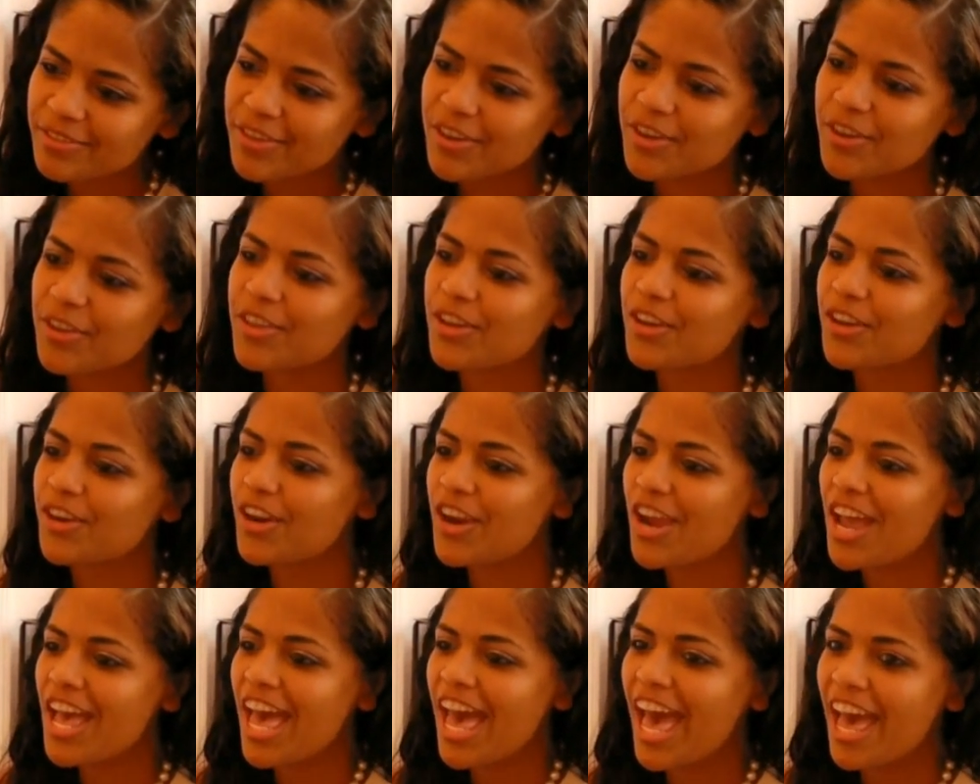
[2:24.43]

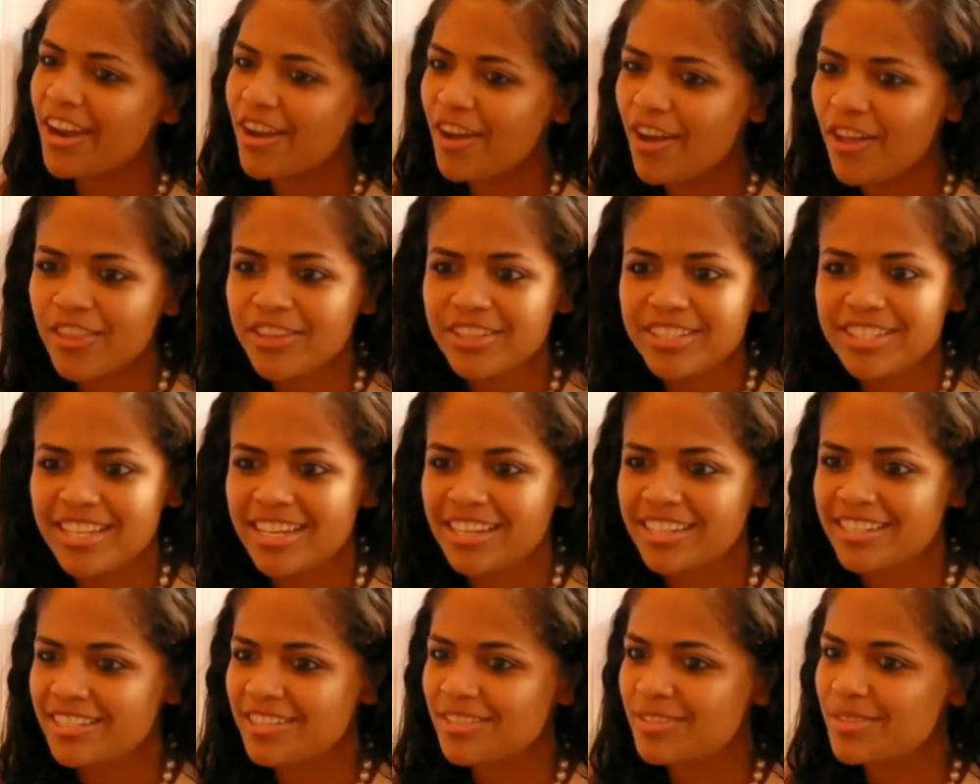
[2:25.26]
further, and all of a
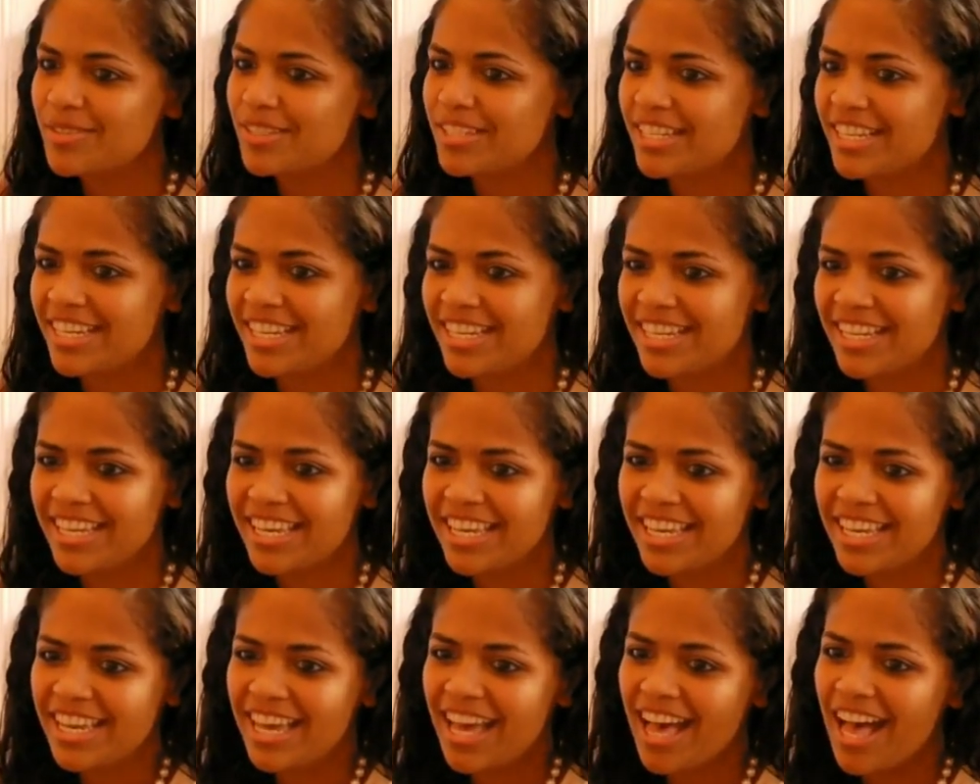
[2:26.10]
sudden you see